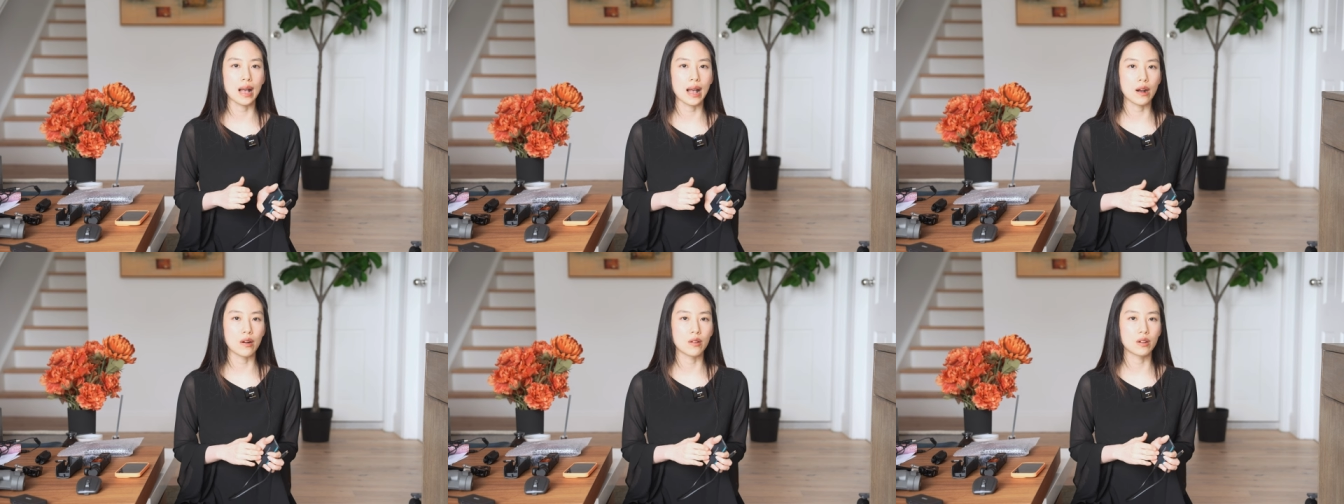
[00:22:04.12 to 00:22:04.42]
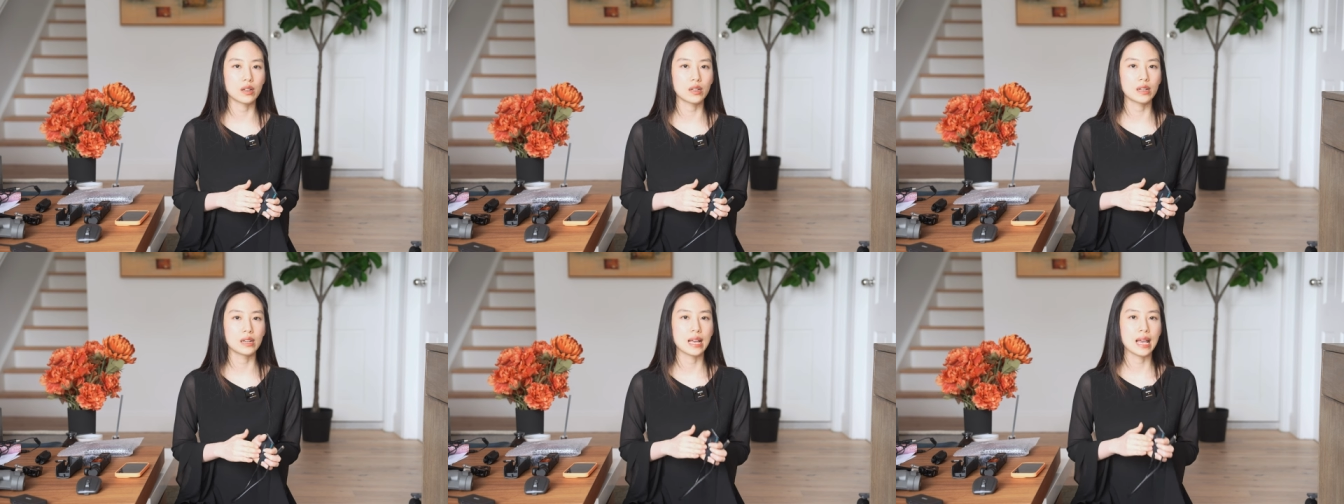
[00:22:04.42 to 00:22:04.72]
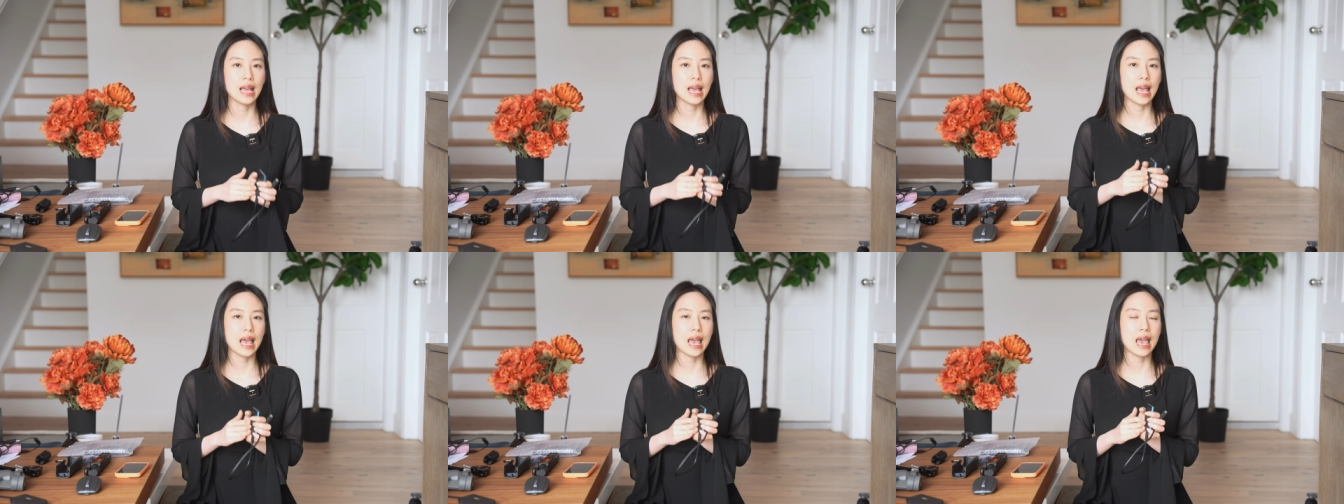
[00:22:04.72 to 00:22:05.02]
hour
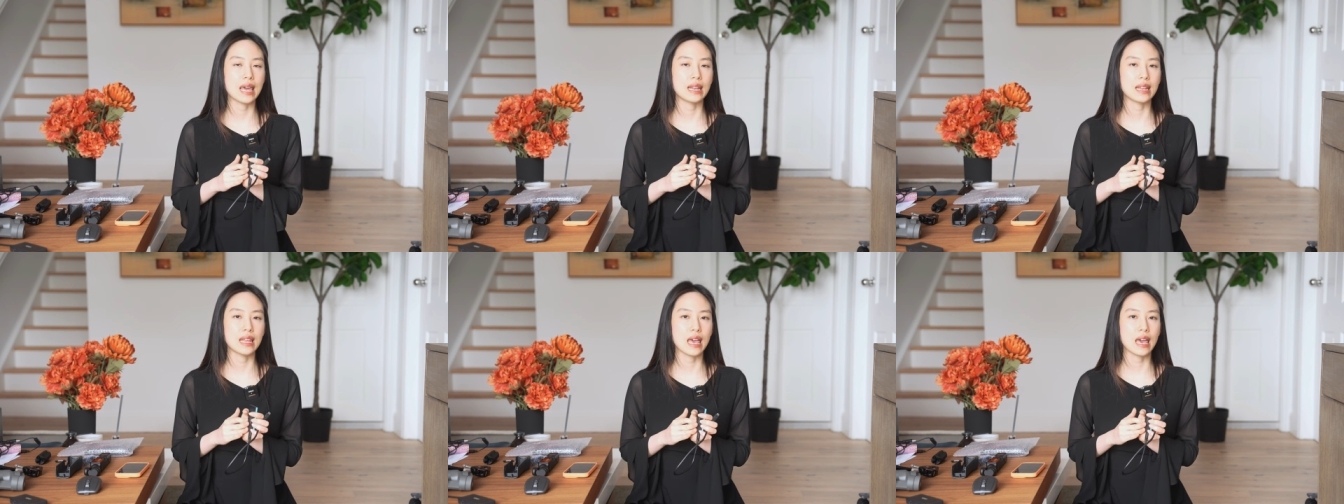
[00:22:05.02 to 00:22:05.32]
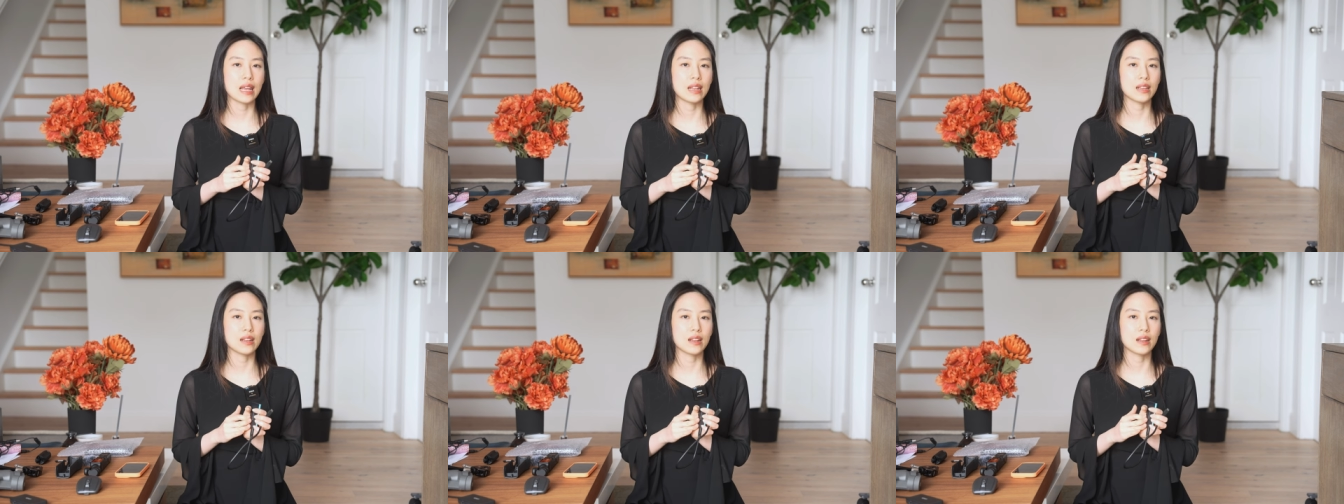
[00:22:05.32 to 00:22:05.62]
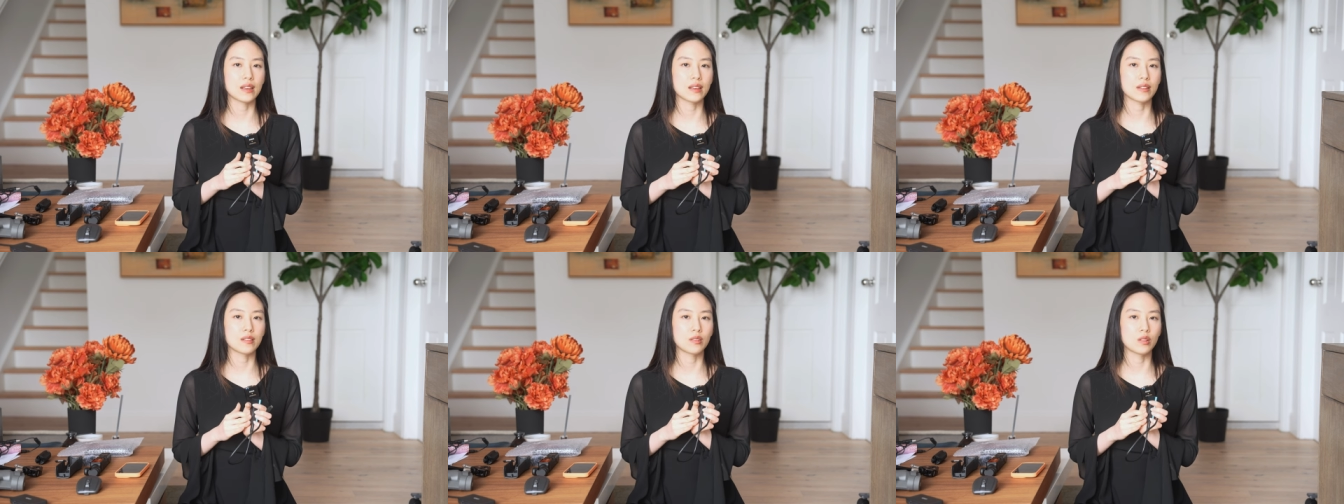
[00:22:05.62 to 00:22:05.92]
and
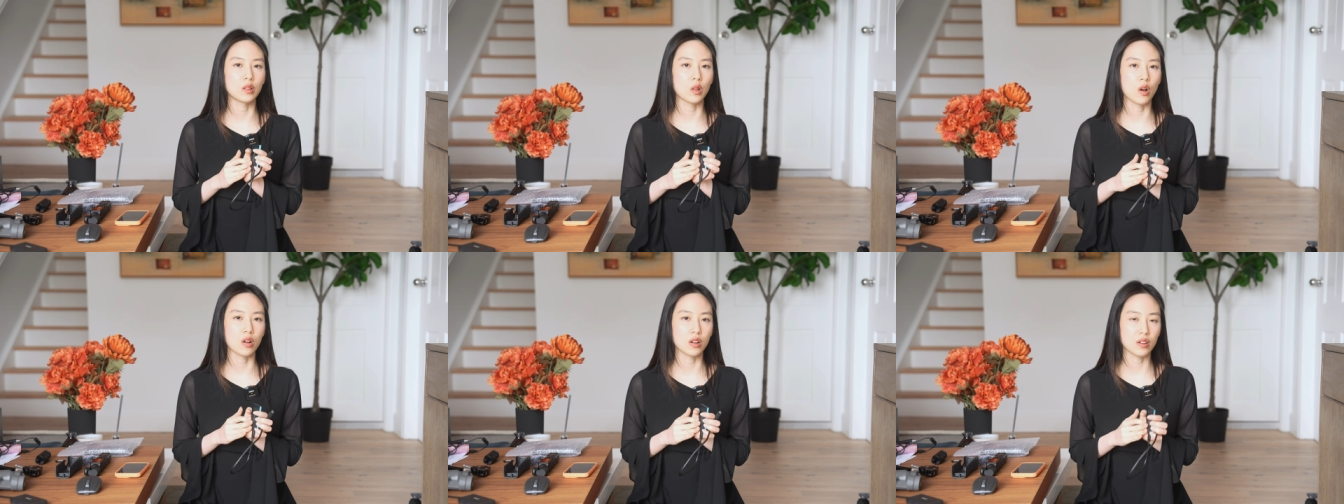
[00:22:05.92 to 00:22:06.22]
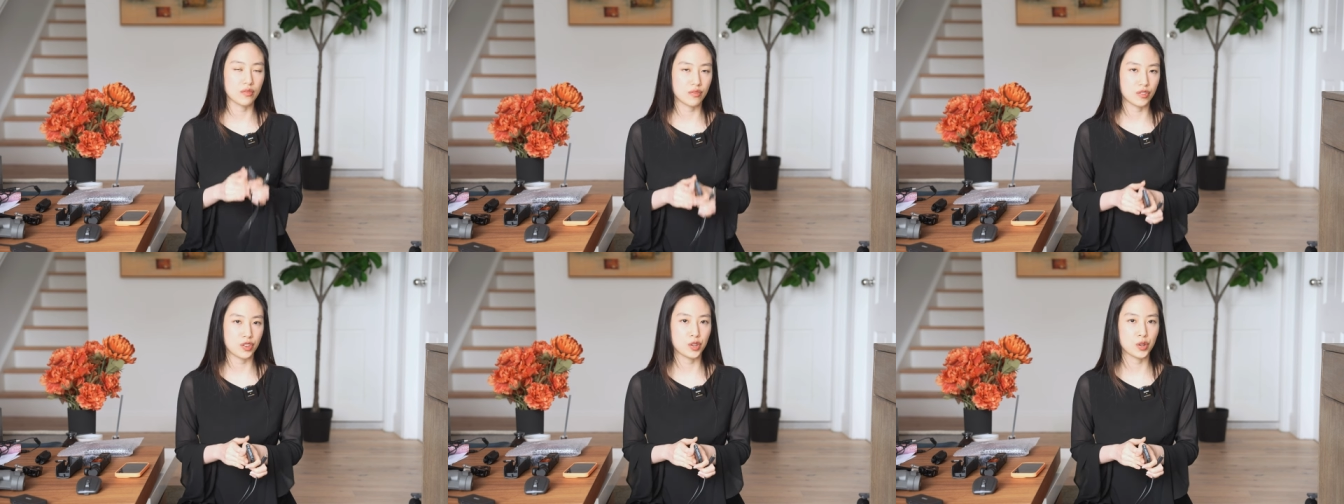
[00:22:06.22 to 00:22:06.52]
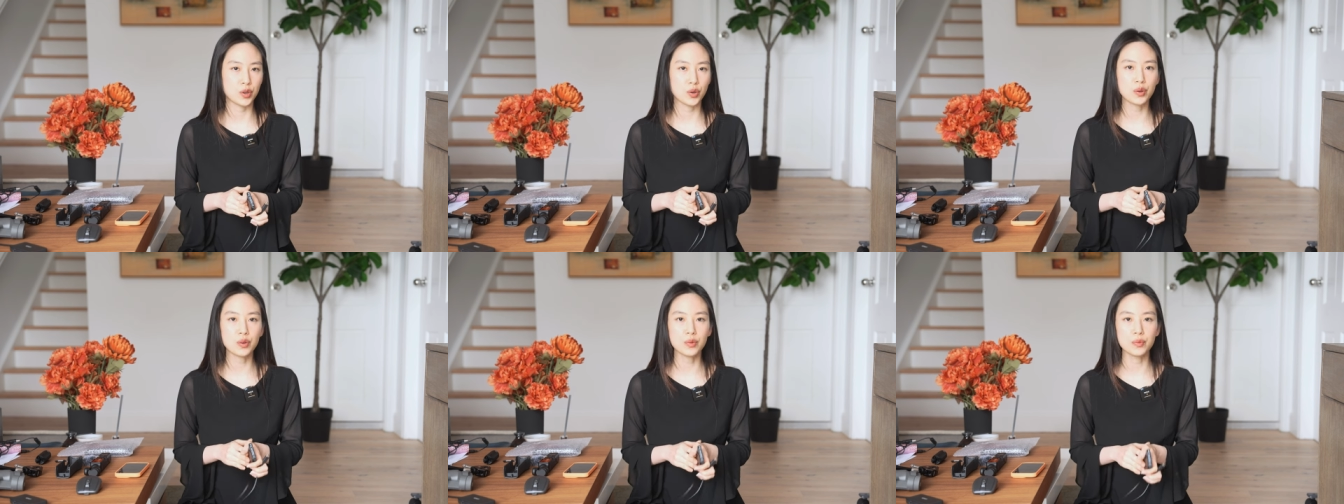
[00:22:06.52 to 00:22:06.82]
editing longer
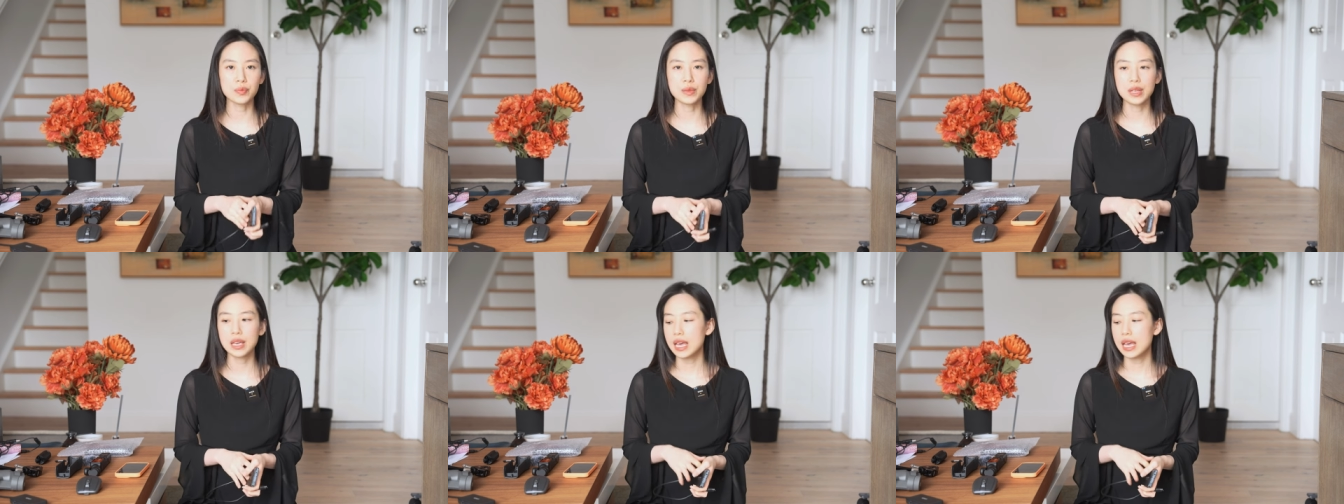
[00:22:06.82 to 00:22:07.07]
video.